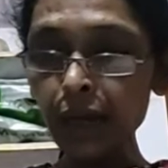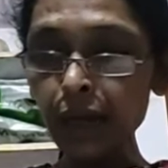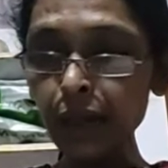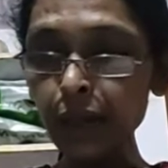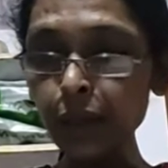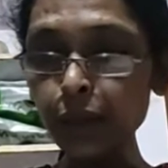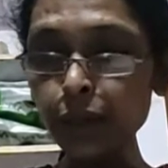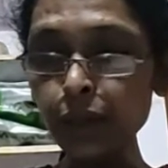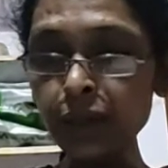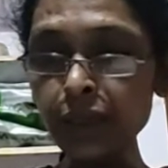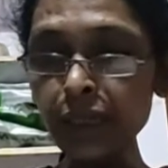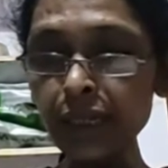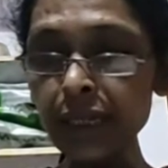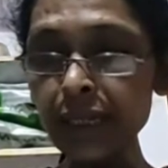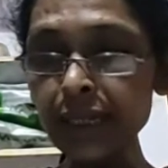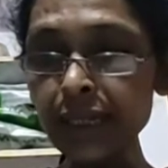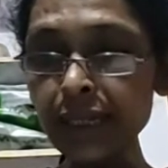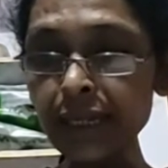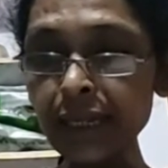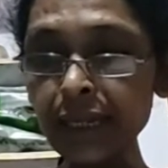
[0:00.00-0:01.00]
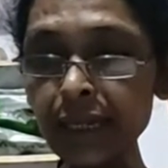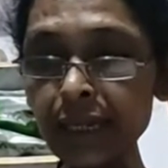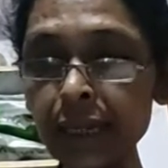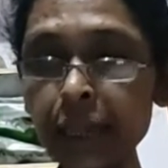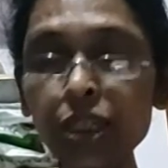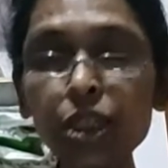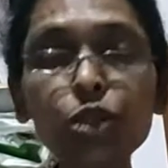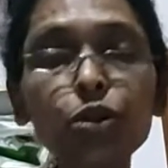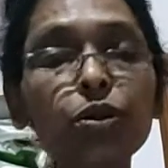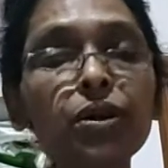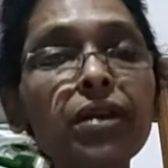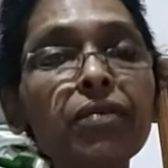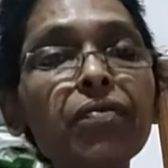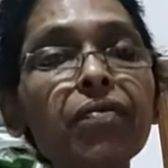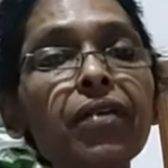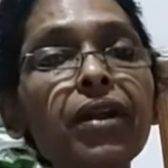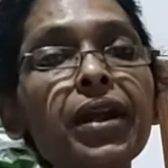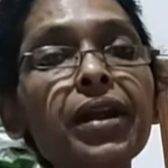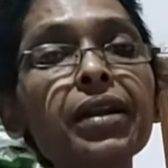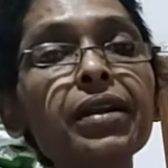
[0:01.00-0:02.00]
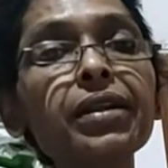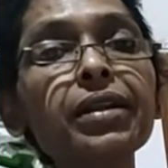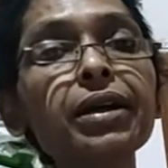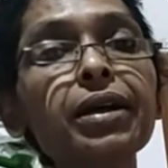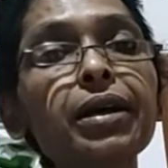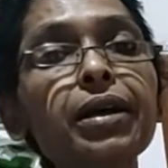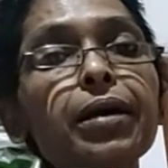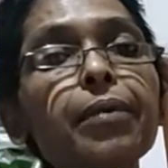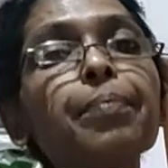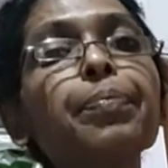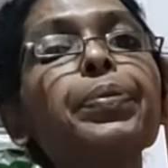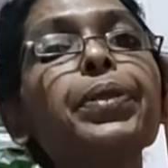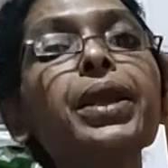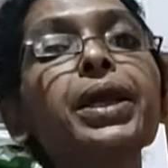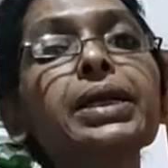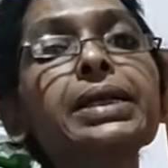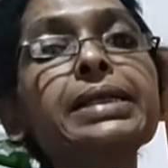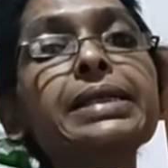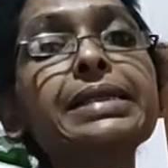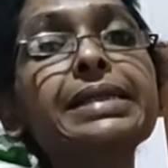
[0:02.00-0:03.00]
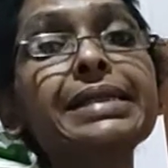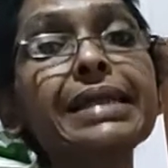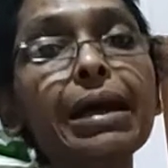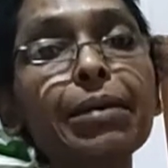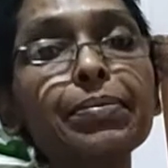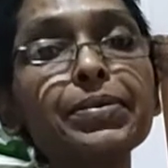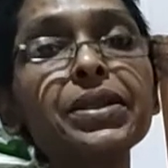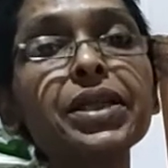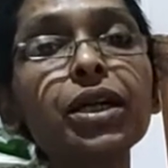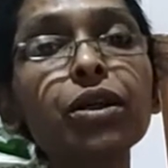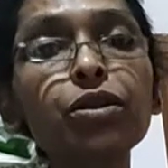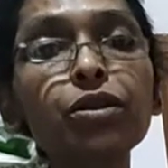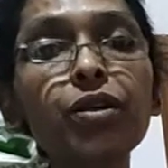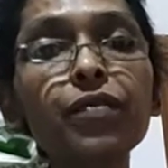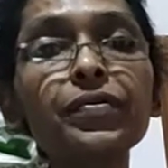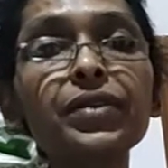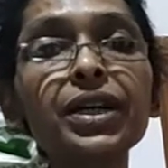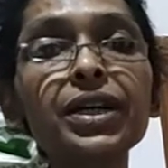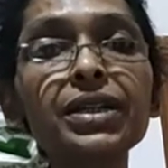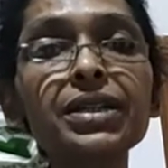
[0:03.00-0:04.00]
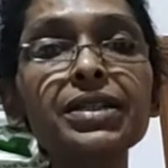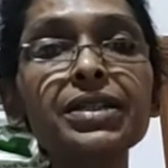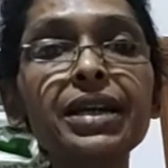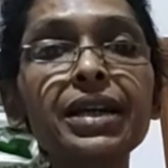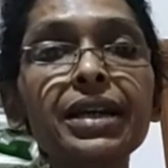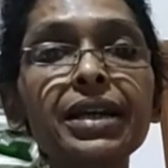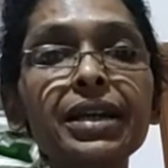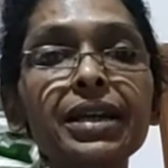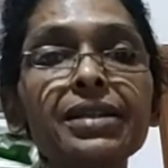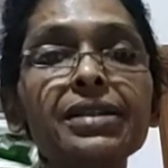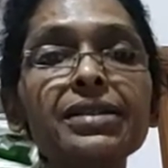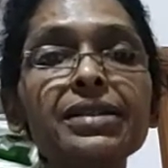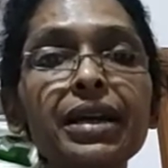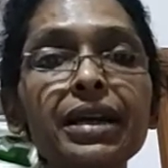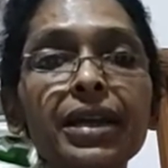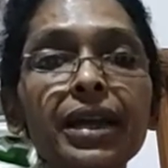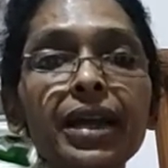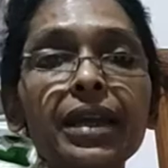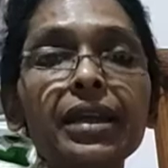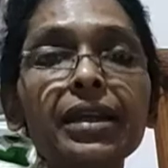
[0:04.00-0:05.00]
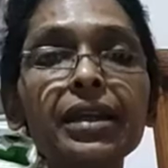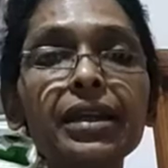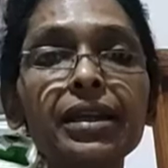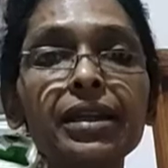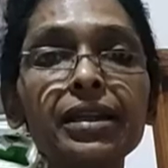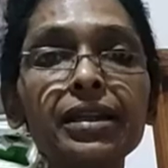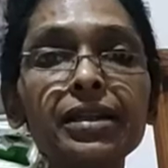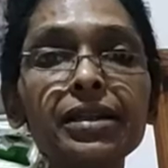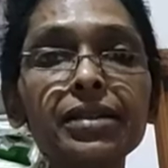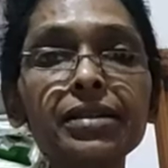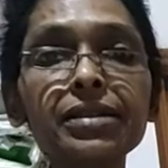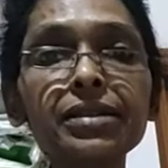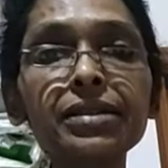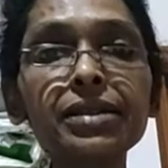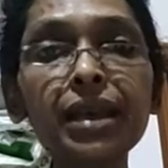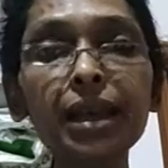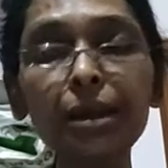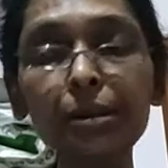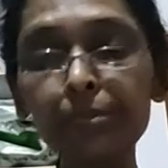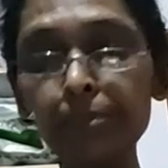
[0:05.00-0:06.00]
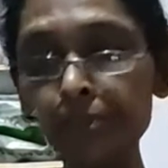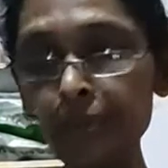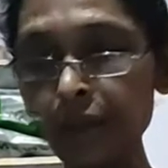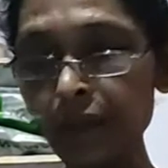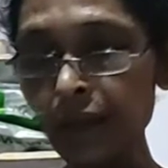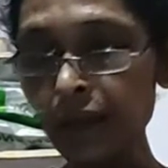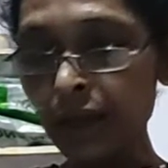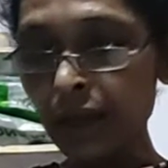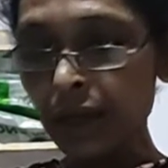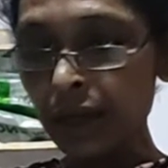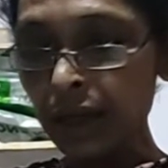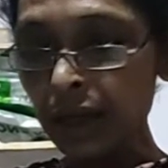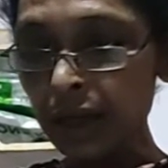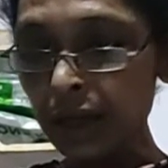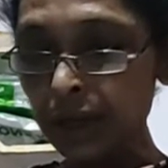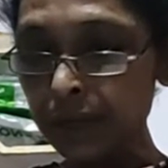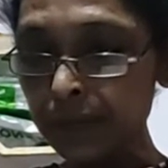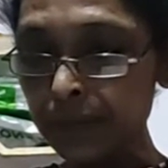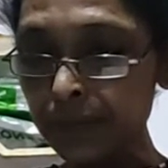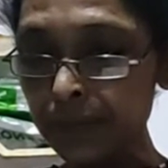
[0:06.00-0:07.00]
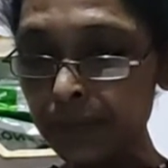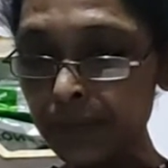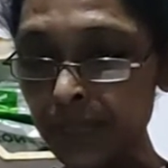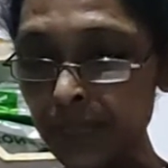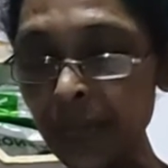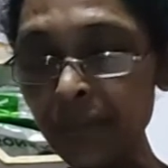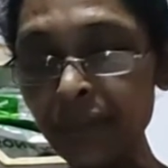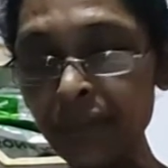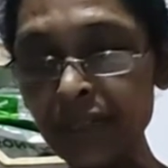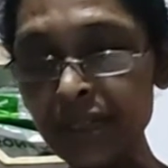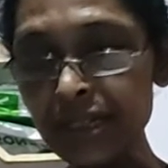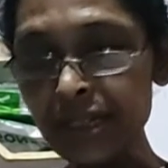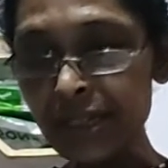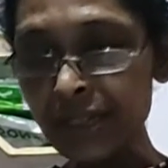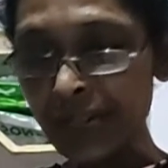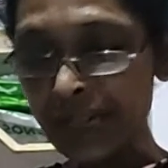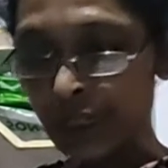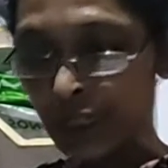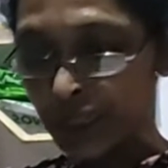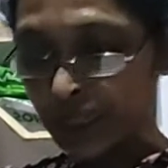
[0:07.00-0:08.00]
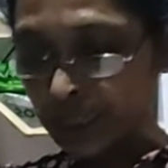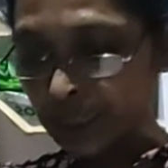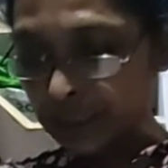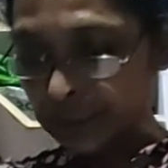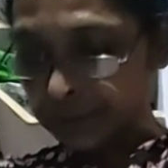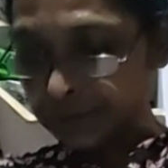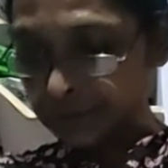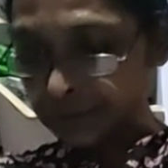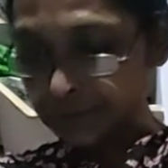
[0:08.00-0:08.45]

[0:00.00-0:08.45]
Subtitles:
use in a sentence to reflect the subject of that sentence again in the same given structure.